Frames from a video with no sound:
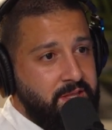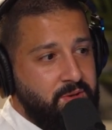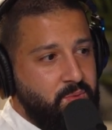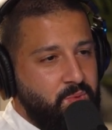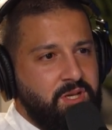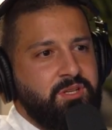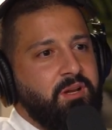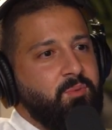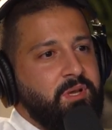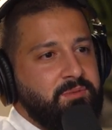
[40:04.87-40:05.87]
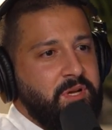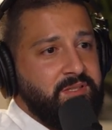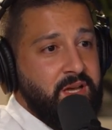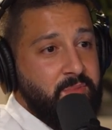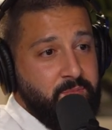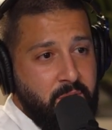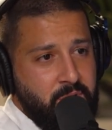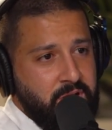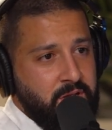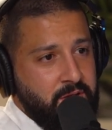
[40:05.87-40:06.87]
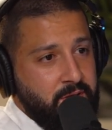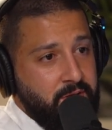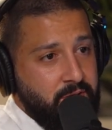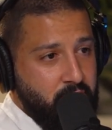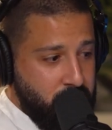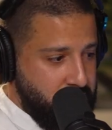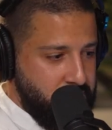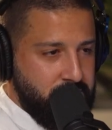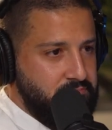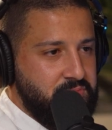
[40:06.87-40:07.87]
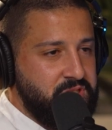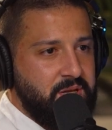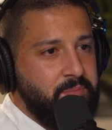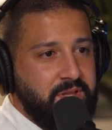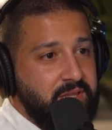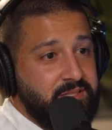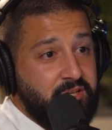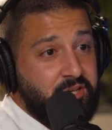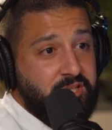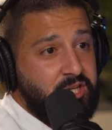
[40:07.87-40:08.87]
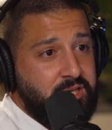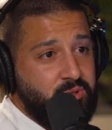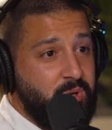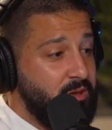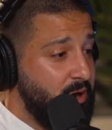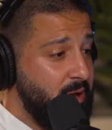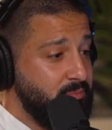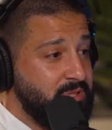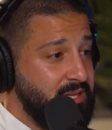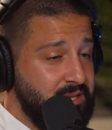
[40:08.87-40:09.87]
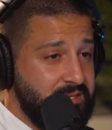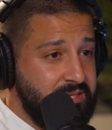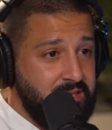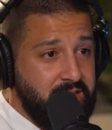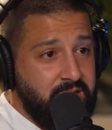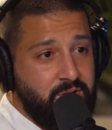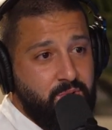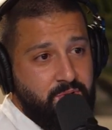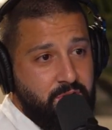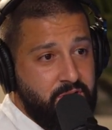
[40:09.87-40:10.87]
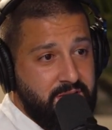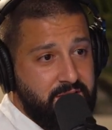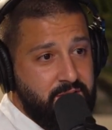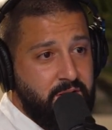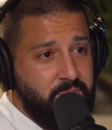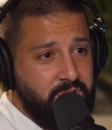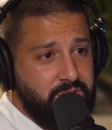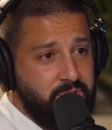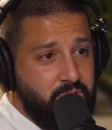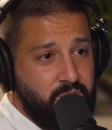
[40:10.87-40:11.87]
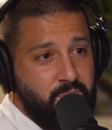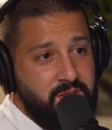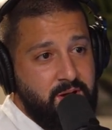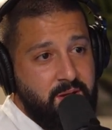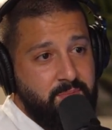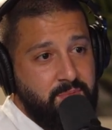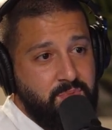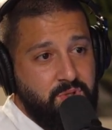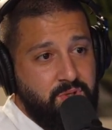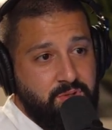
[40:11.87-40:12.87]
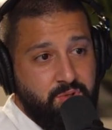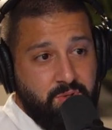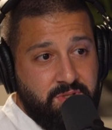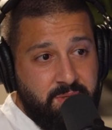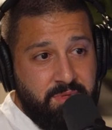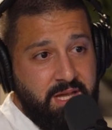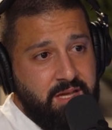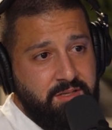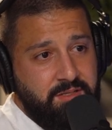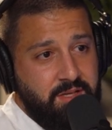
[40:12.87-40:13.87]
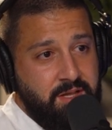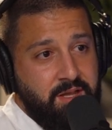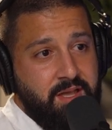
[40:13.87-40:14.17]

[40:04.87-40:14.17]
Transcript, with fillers: Then why should I waste my time and my money? on something that's not going to change. Whether I'm sitting here looking at the numbers or whether I'm doing something else.